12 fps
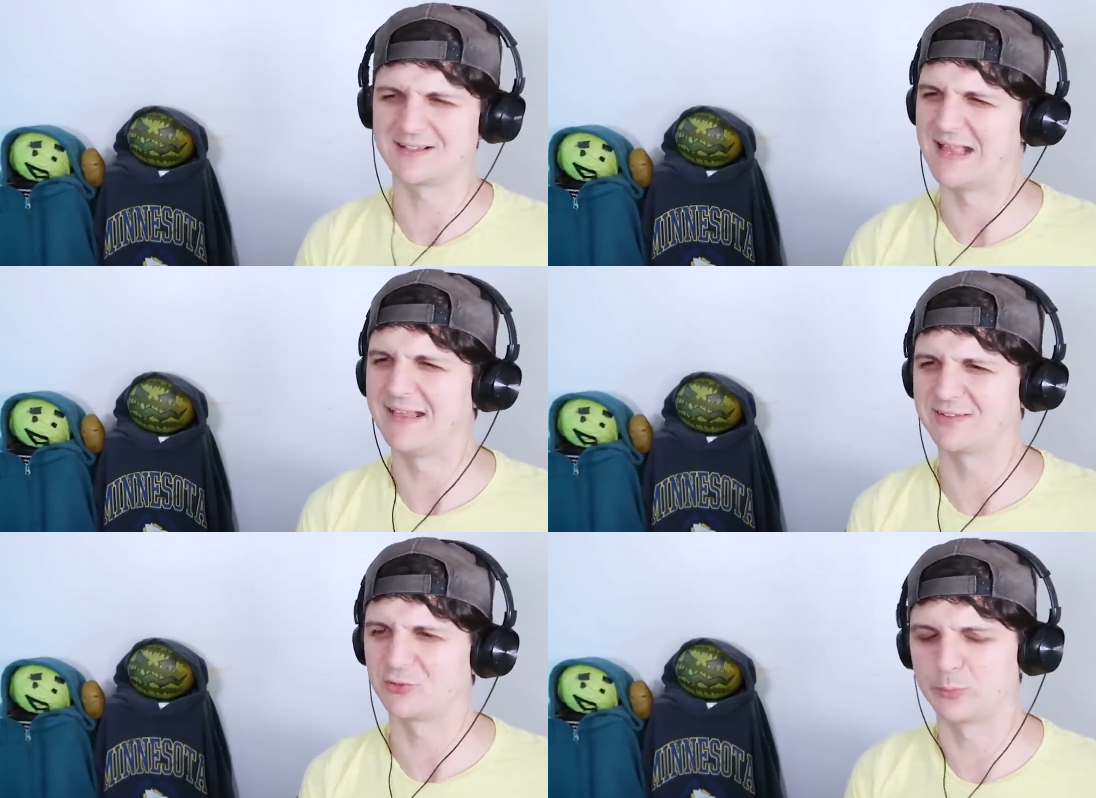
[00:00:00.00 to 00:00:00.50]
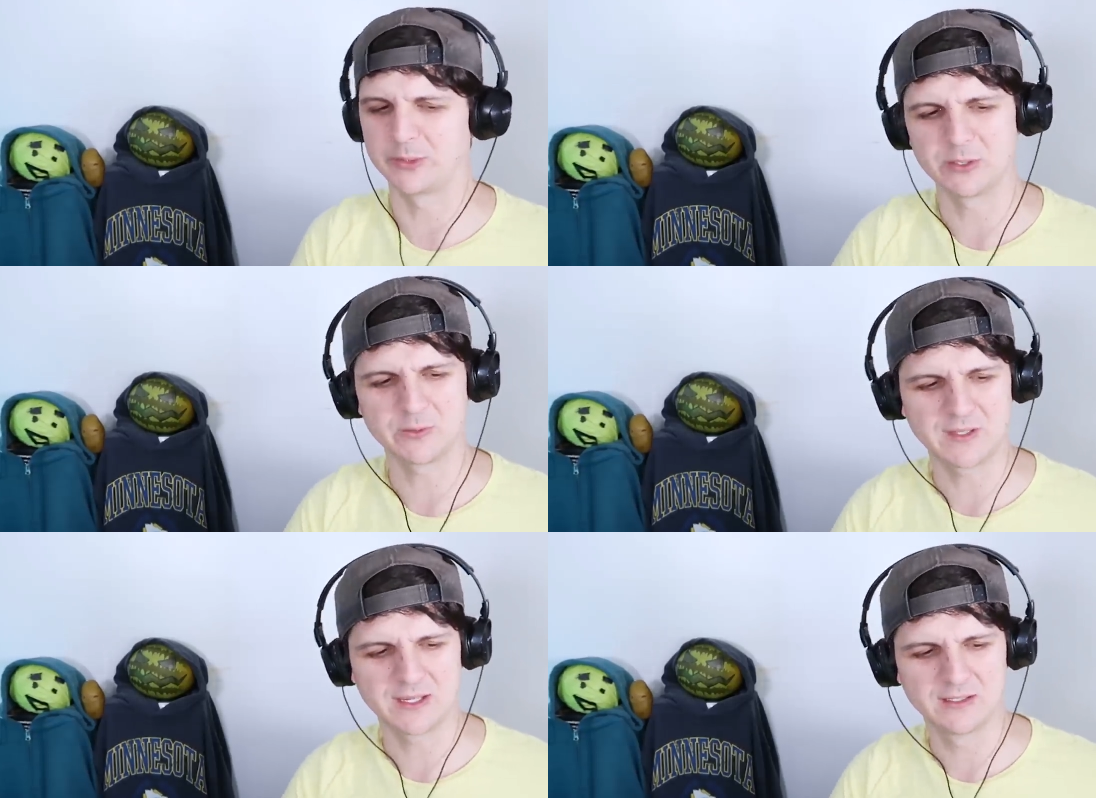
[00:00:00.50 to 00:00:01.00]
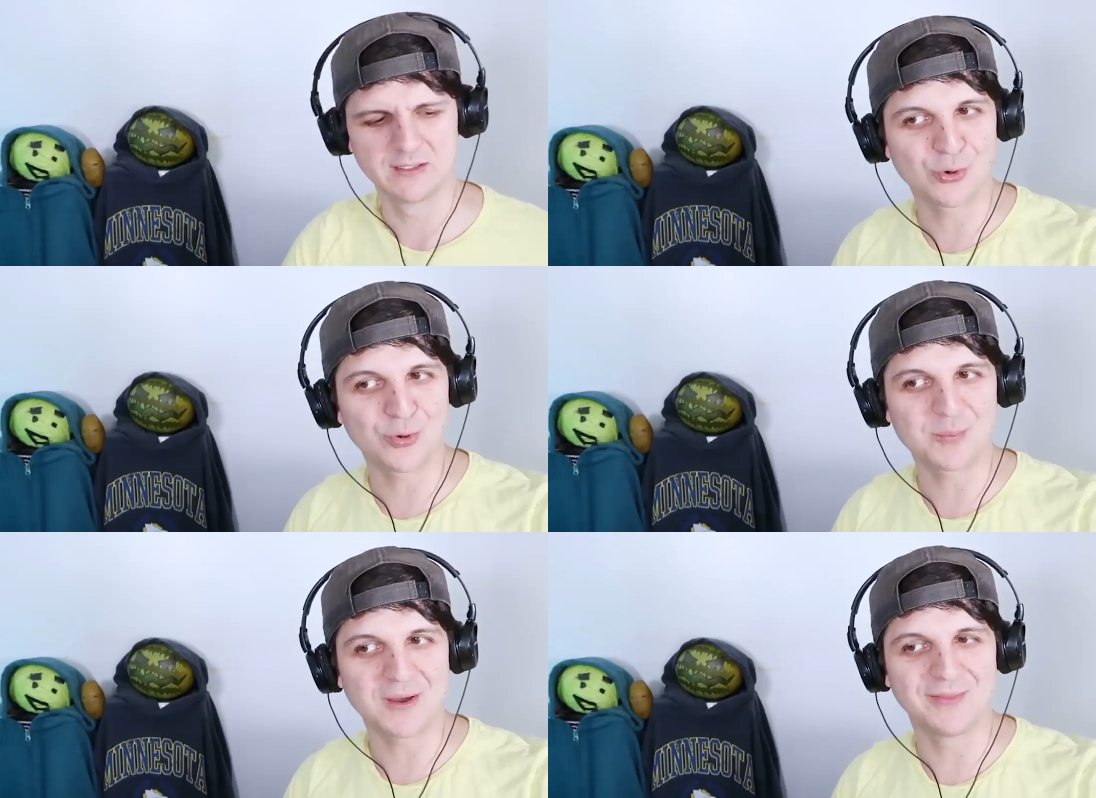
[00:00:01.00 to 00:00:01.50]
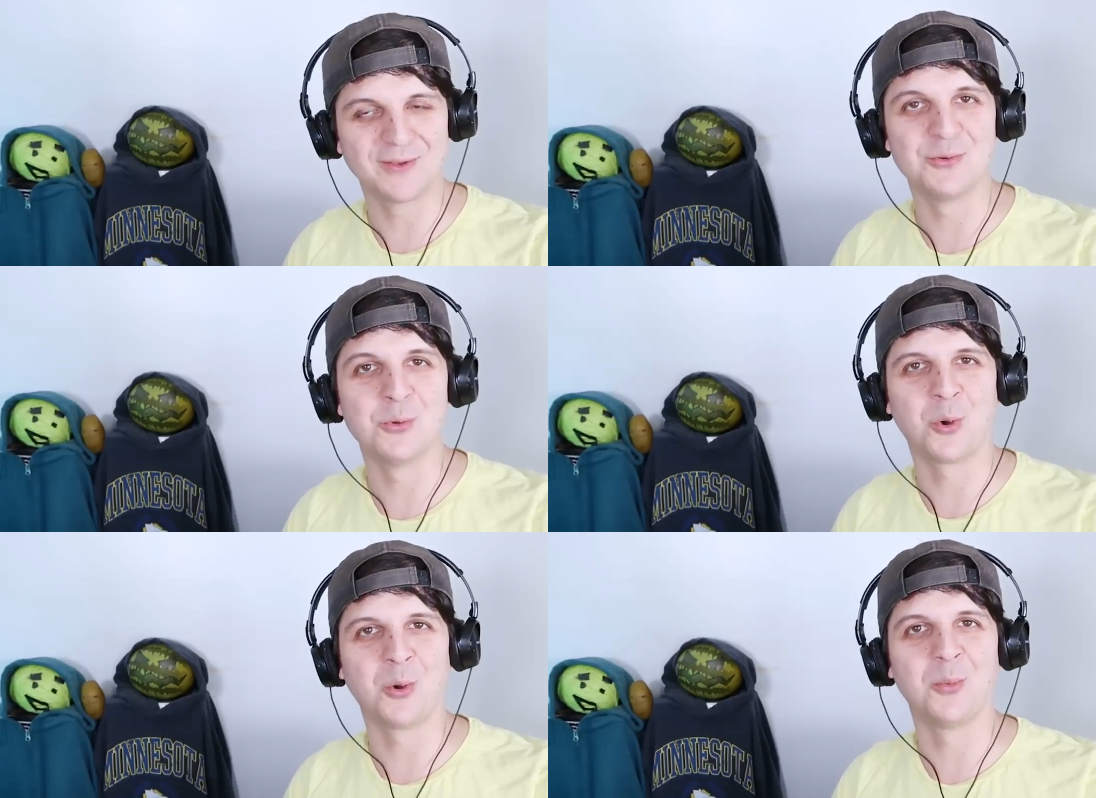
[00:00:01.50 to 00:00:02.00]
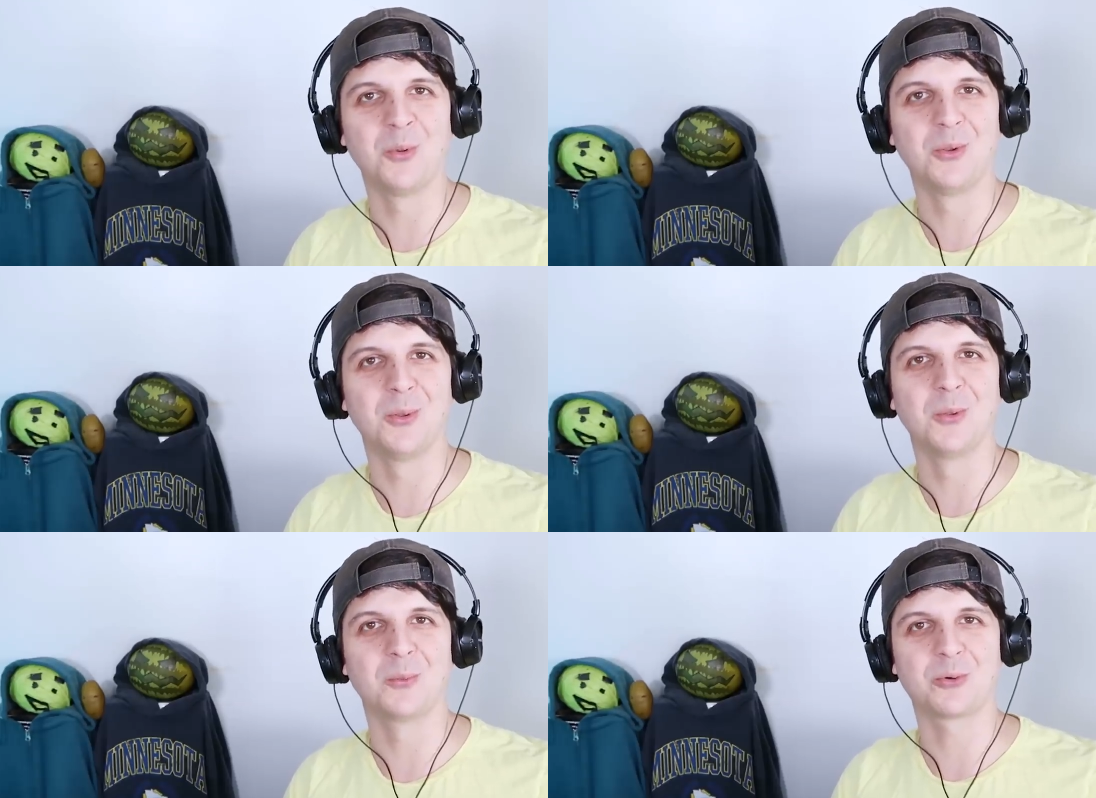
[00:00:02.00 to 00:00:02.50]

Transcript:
Speaker 1: a classic superhero thing? Going by the normal